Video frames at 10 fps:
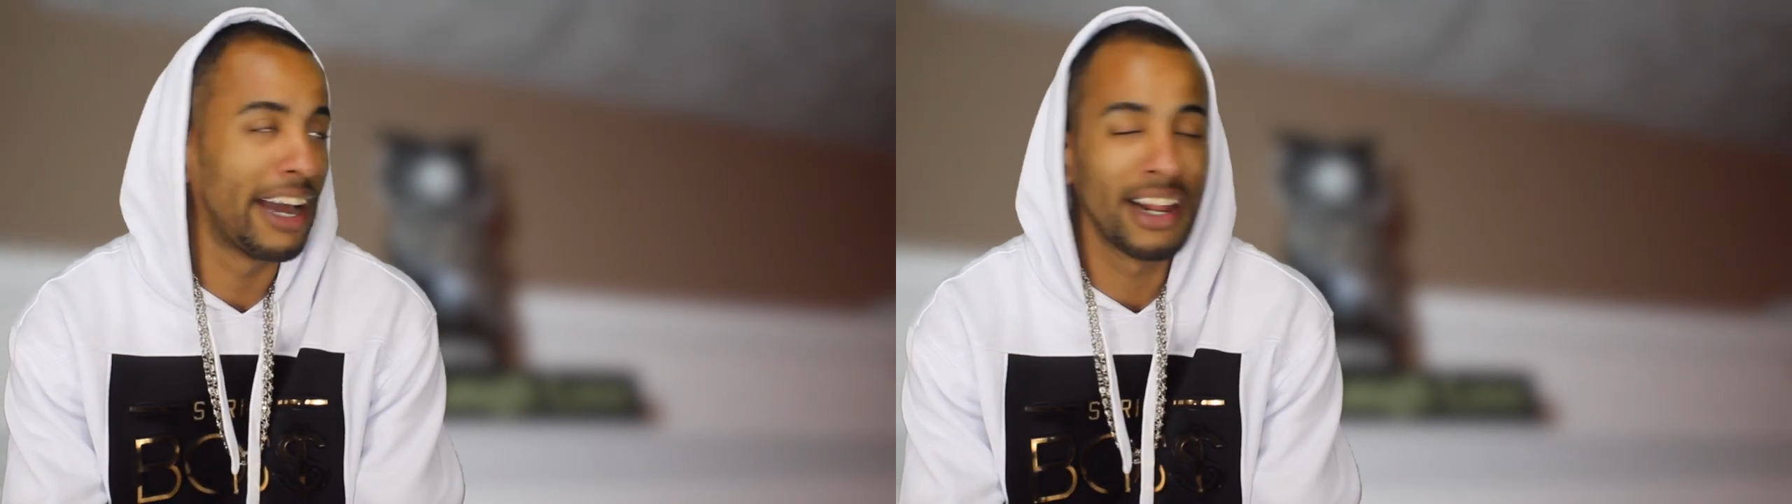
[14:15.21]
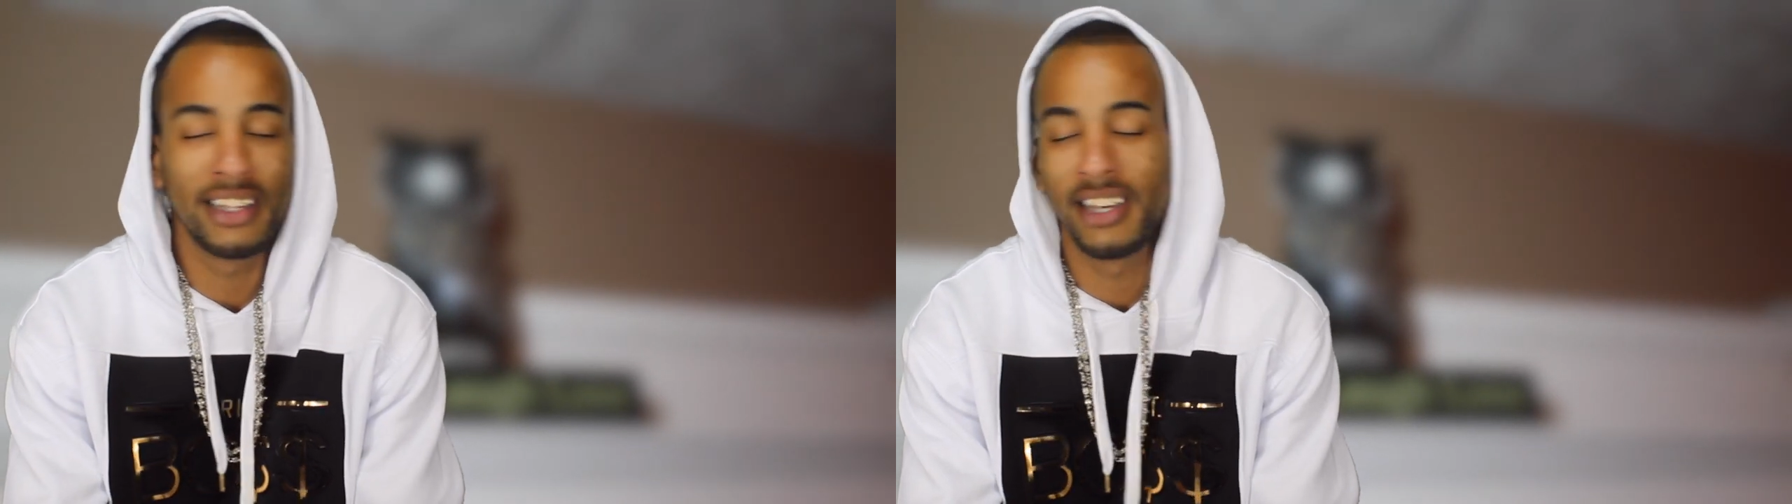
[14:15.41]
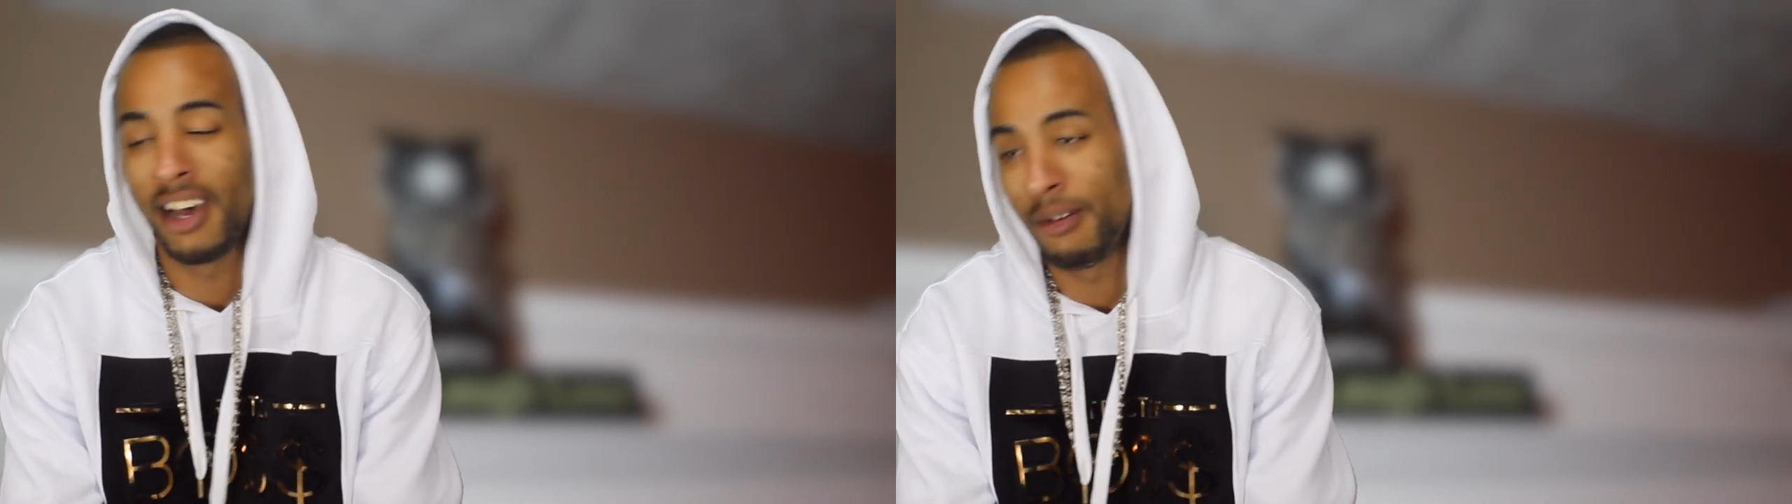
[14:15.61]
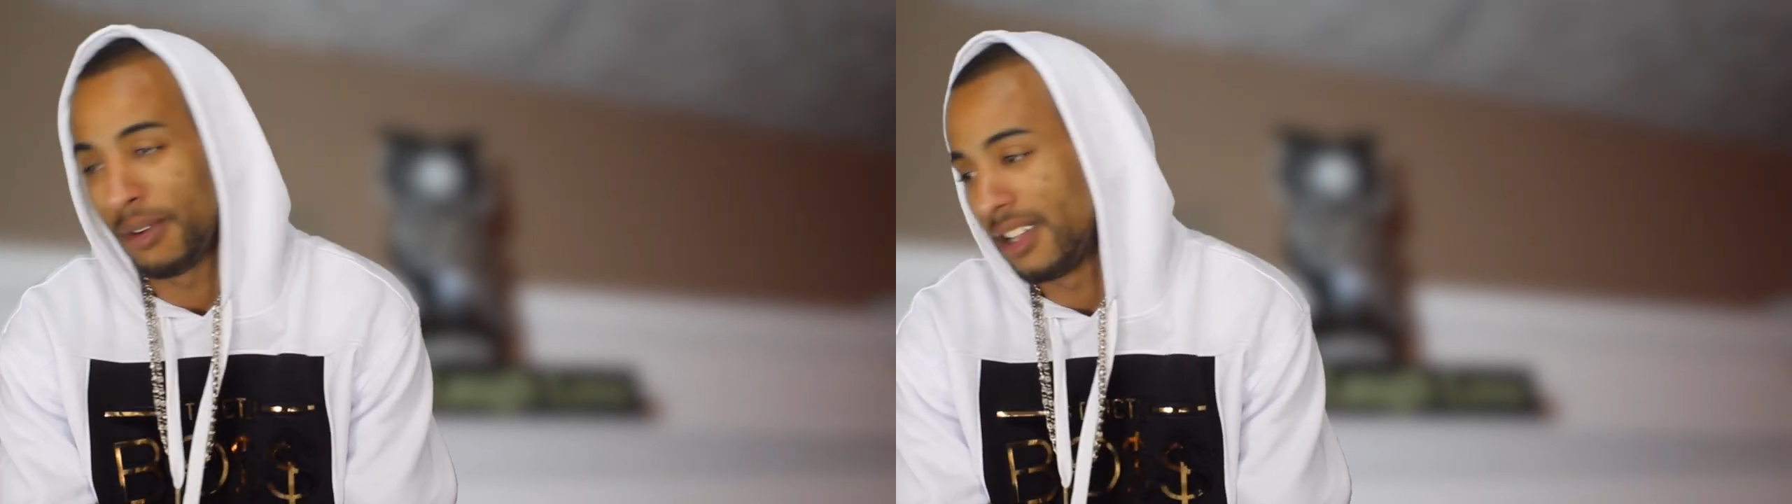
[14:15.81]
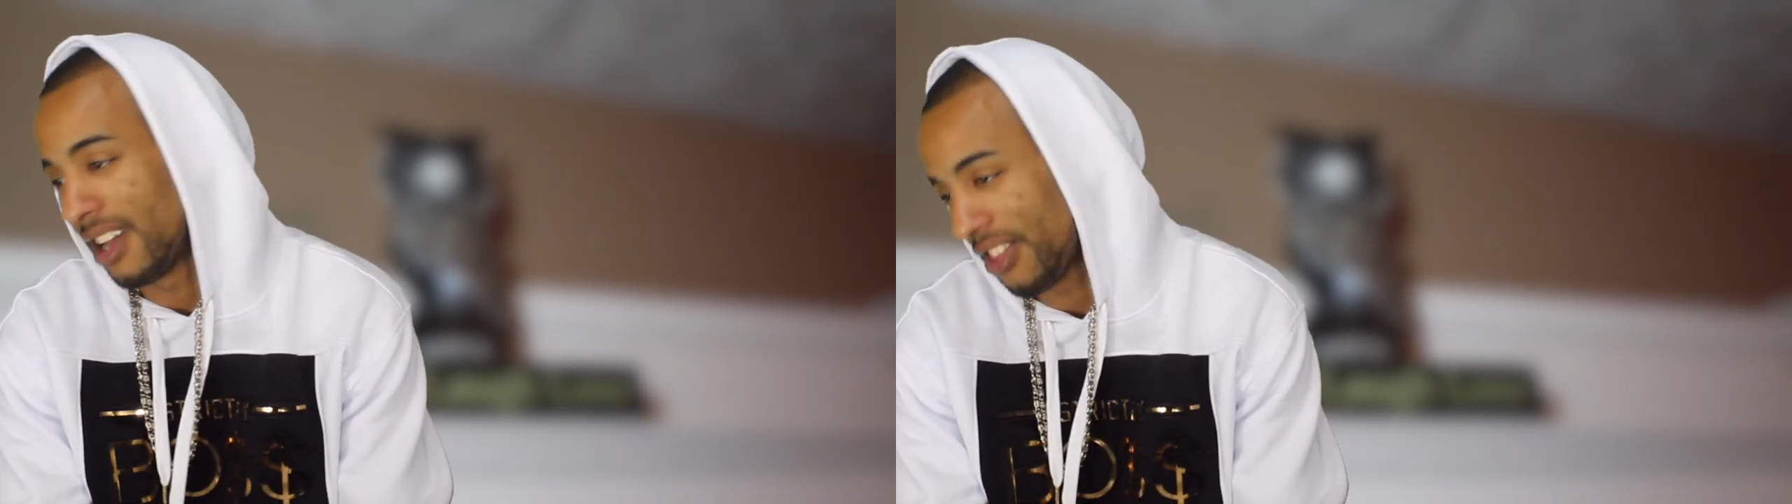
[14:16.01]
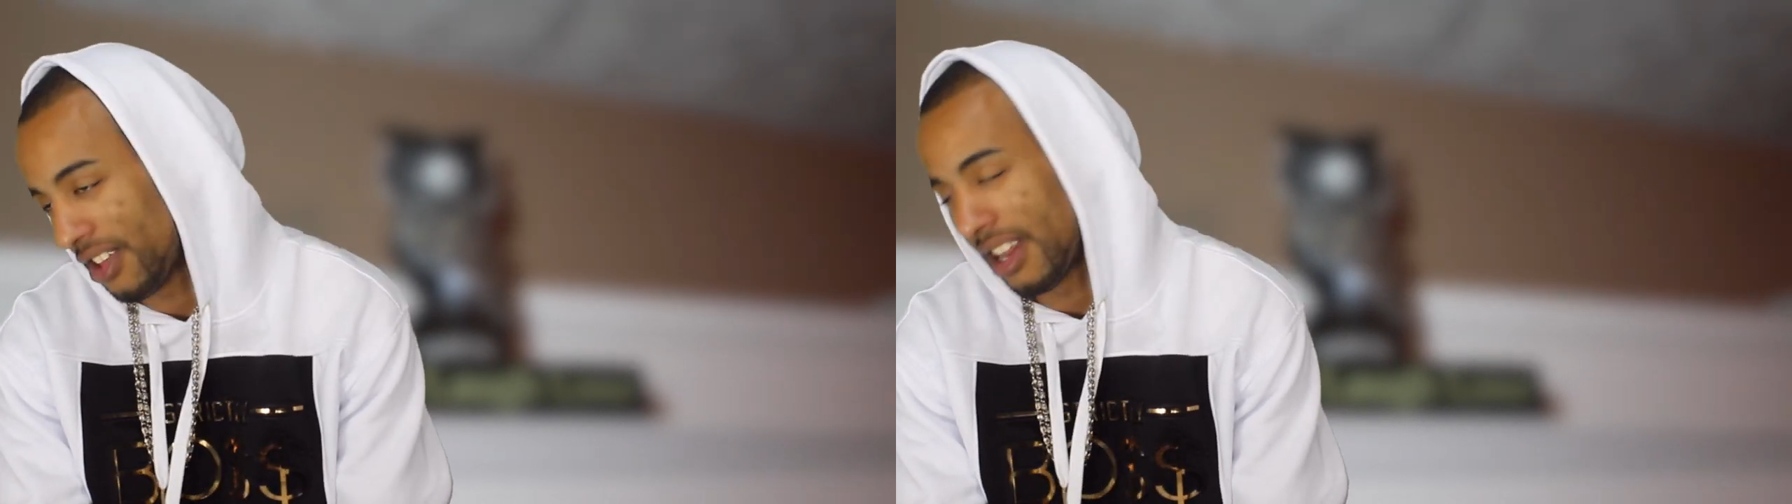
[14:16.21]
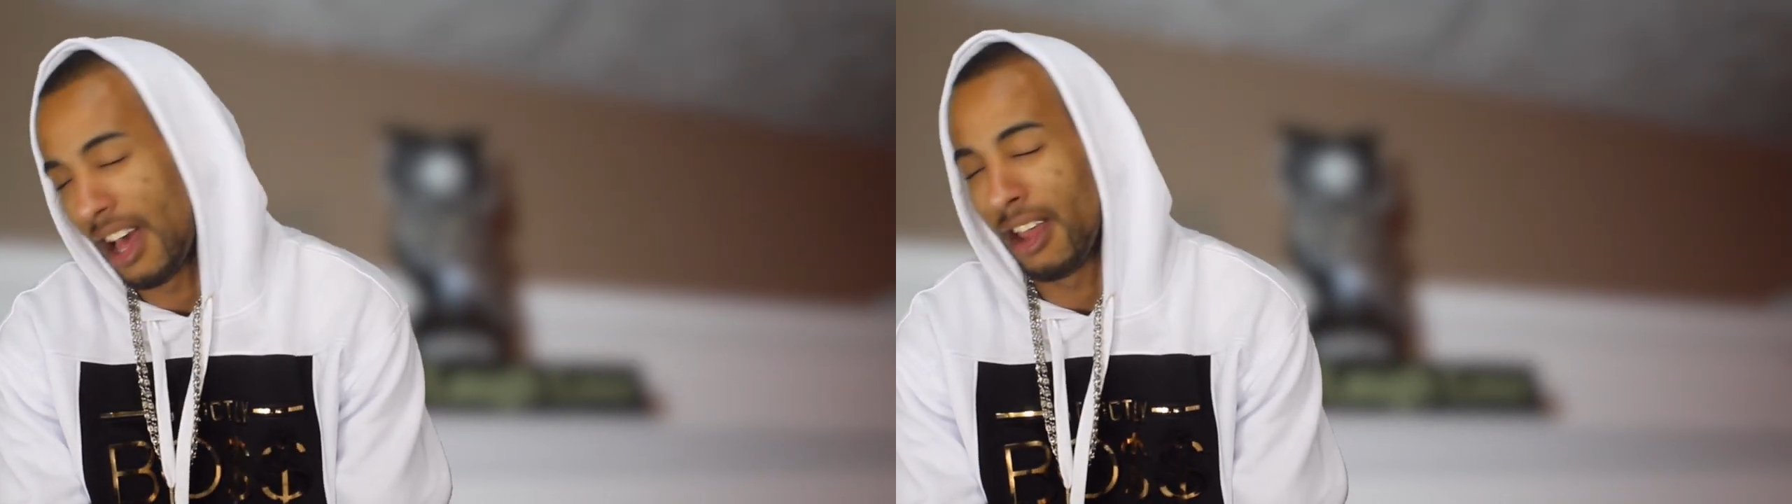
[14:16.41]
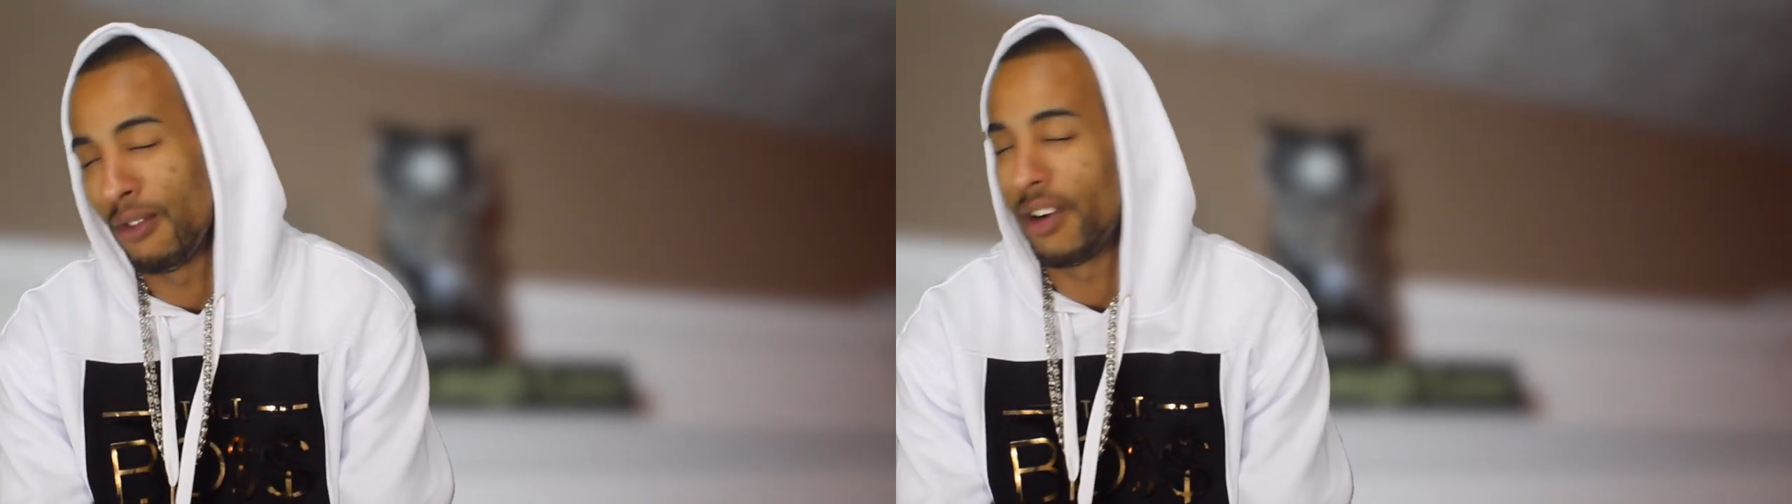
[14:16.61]
gotta tell me nothing.
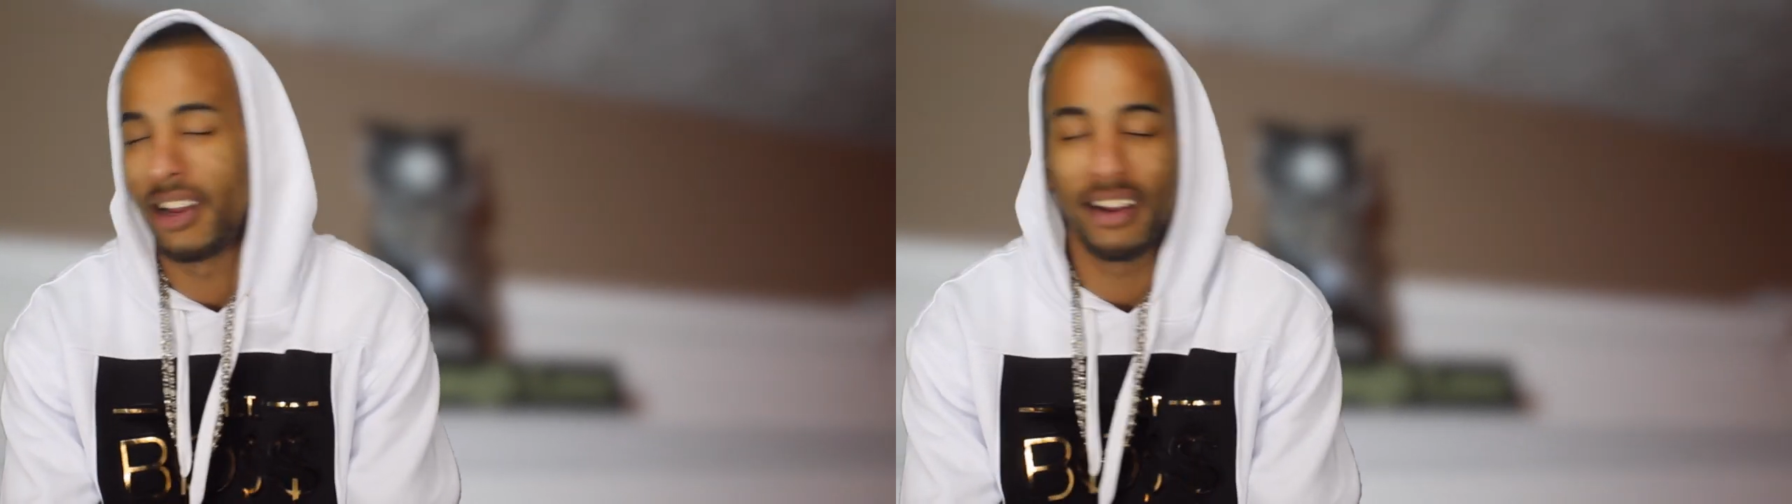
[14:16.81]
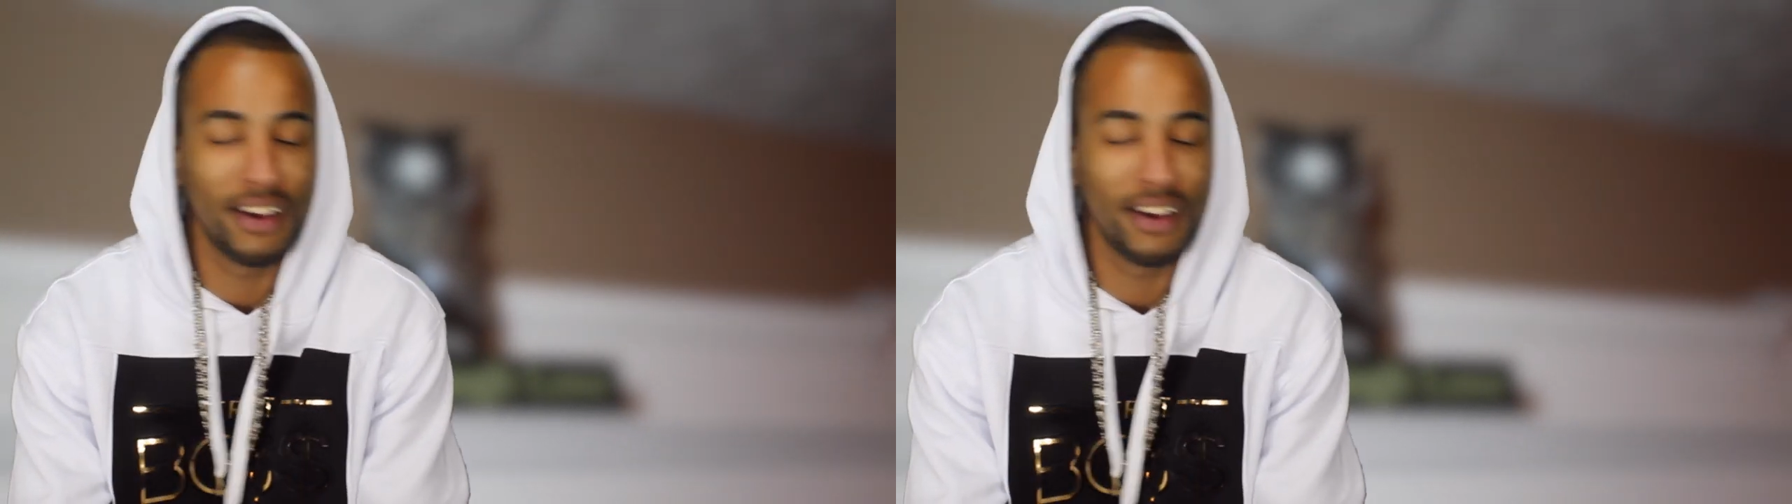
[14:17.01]
I already